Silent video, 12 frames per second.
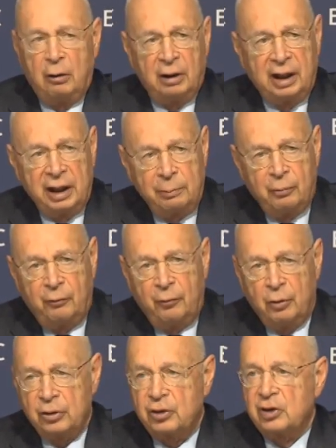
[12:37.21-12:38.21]

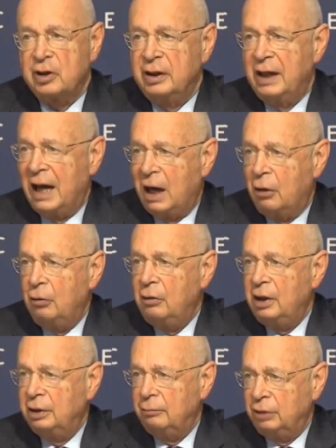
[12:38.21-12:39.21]
Hopelessness
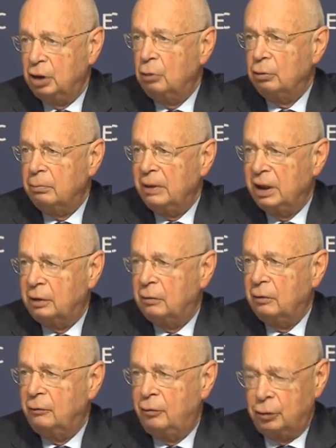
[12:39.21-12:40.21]
manifest
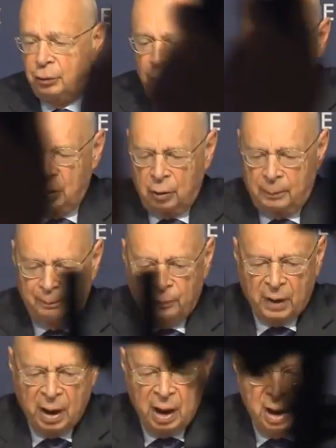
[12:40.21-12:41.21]
is what mental
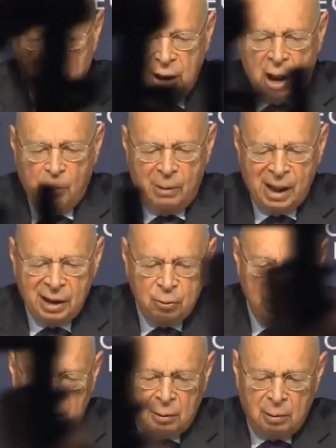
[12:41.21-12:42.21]
illness is.
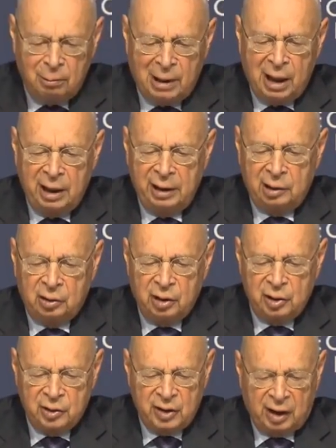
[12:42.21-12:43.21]

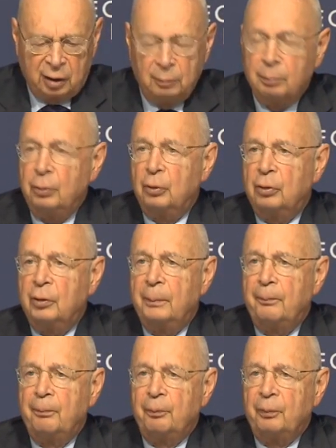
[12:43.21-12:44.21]
When you realize
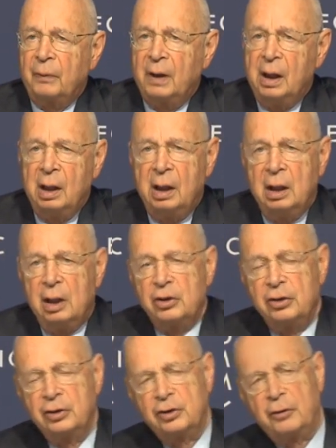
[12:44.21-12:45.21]
what the world
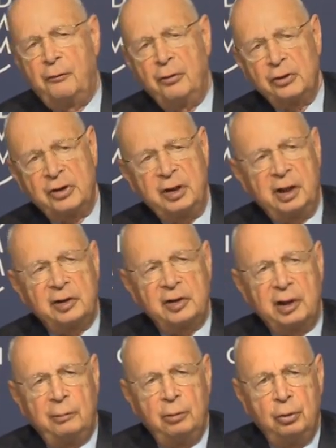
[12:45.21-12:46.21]
actually
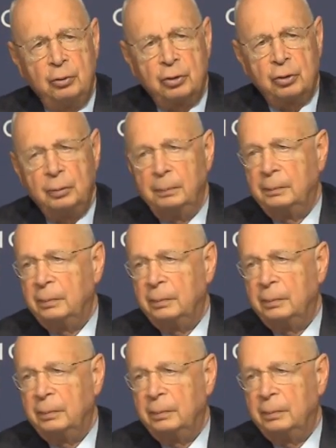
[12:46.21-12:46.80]
is doing,